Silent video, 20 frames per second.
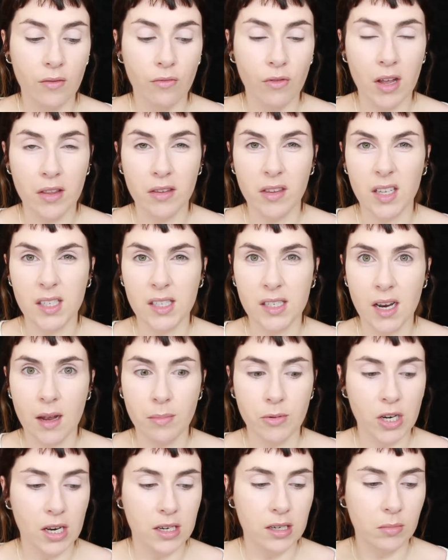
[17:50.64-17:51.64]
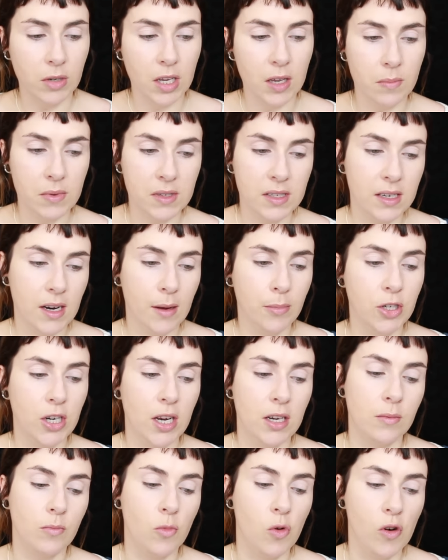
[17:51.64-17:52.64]
rather than Snapchat. I'm keeping
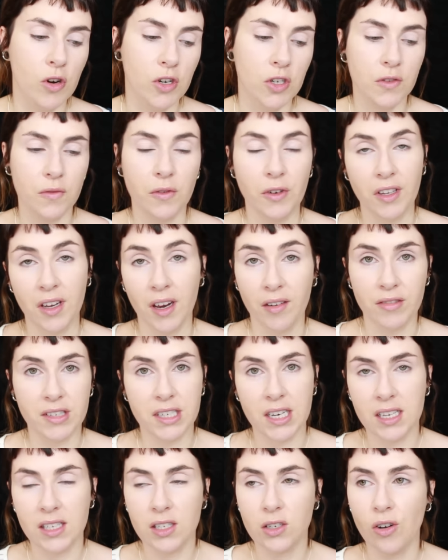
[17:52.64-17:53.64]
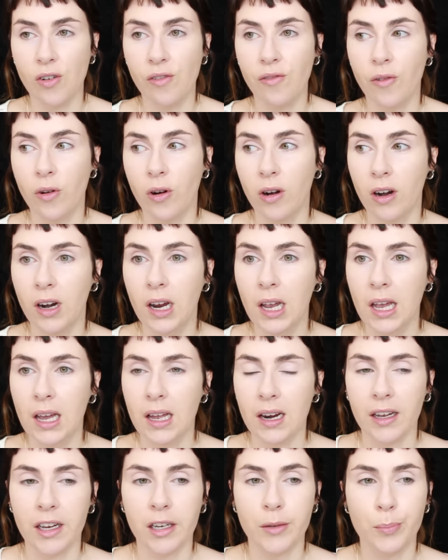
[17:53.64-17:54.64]
Snapchat more just for the everyday stuff, or
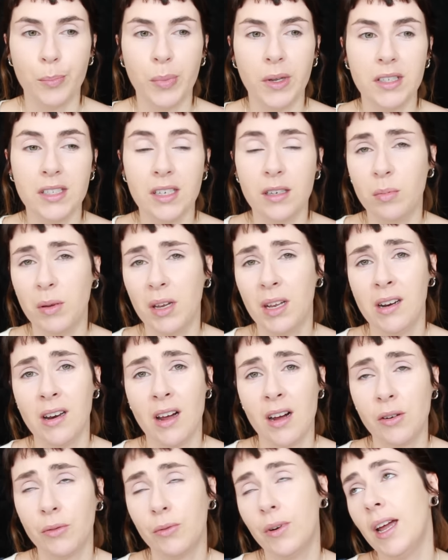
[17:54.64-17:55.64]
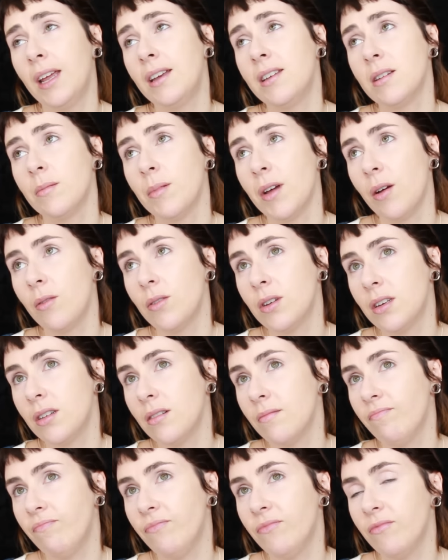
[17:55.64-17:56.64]
like I did a big long rant
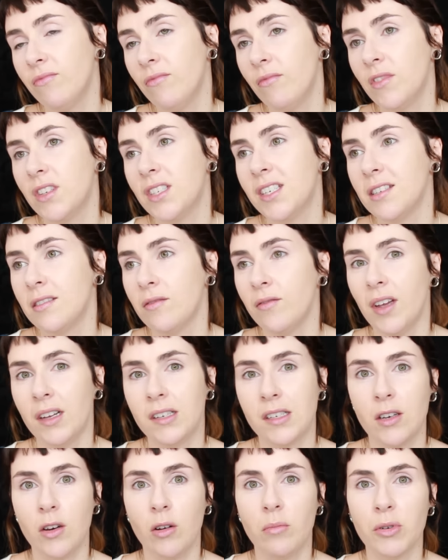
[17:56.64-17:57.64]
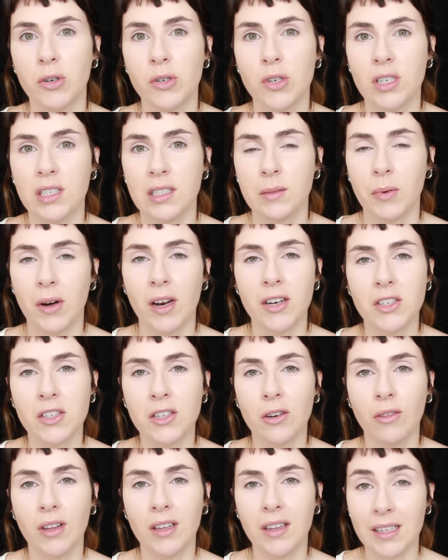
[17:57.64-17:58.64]
about disinfecting your brushes, but I
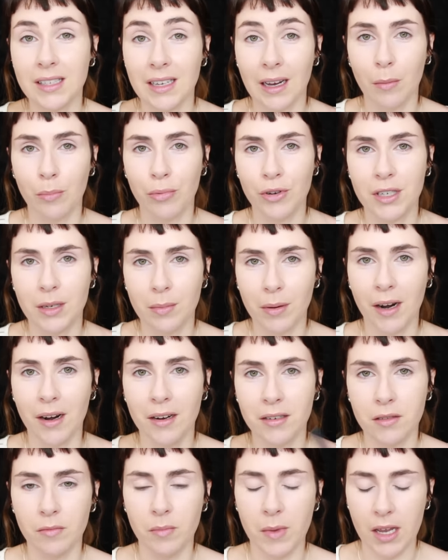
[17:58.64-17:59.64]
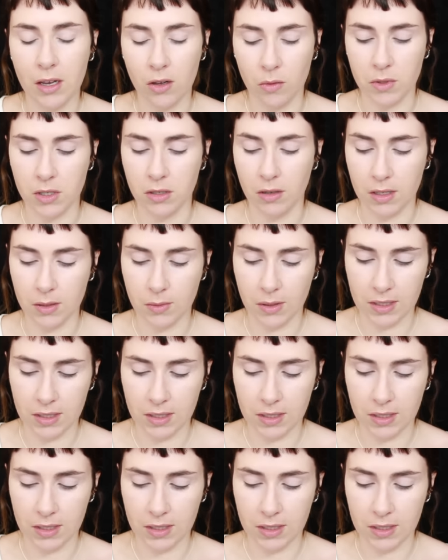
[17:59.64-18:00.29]
just don't think that's like a pretty part of makeup, so that's